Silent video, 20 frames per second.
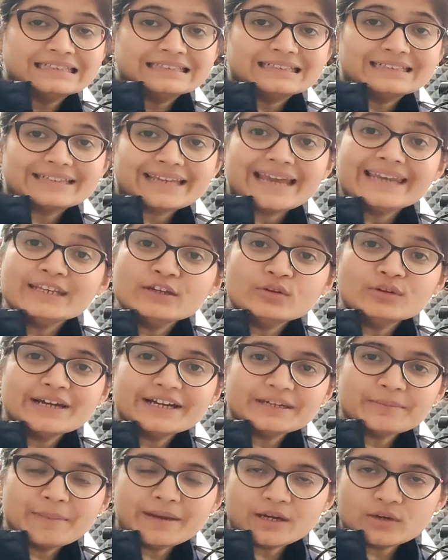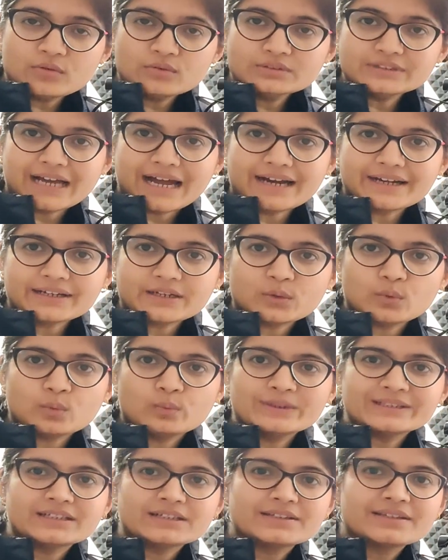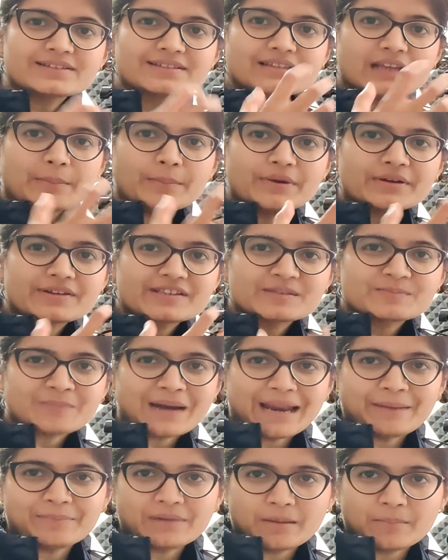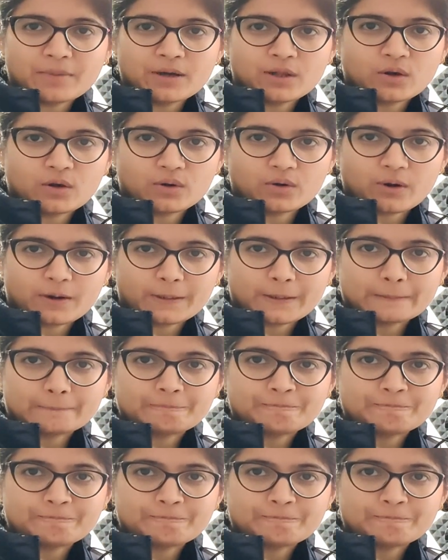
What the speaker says: that can you let me know that whether this number is prime number or not?